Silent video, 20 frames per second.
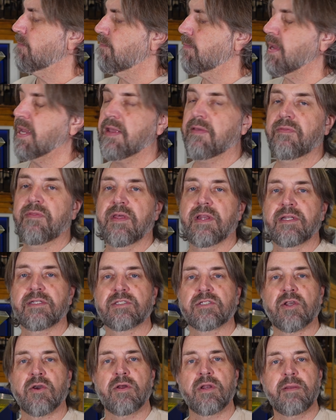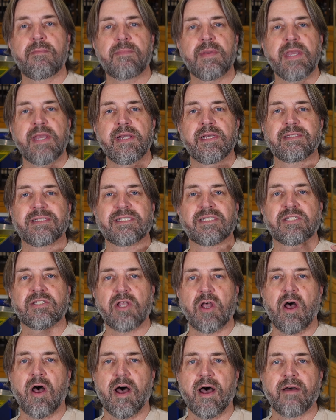mean that it's going to be as
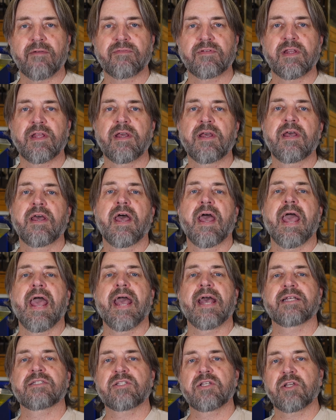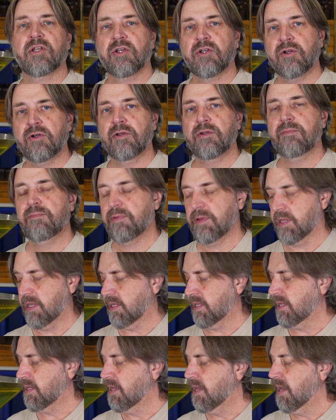soft as it could
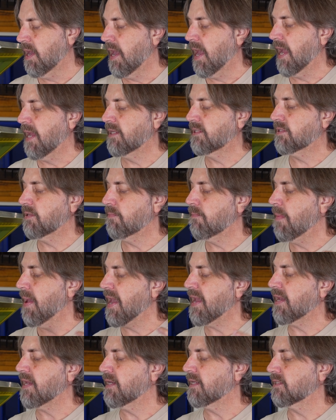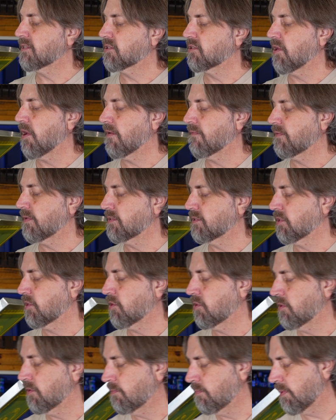be. And to make it as soft as it
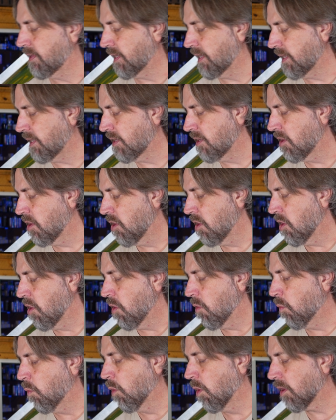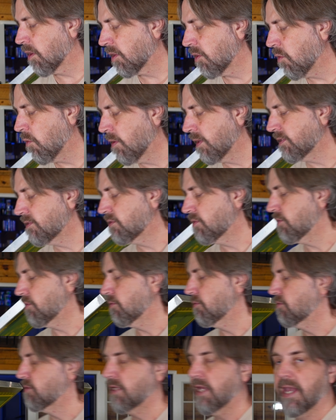could be, we're going
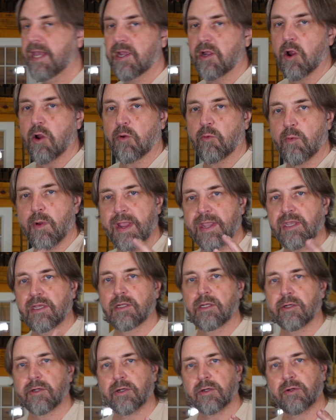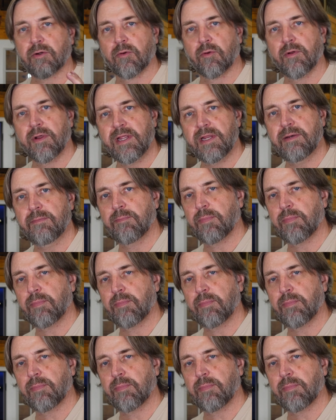to take our regular green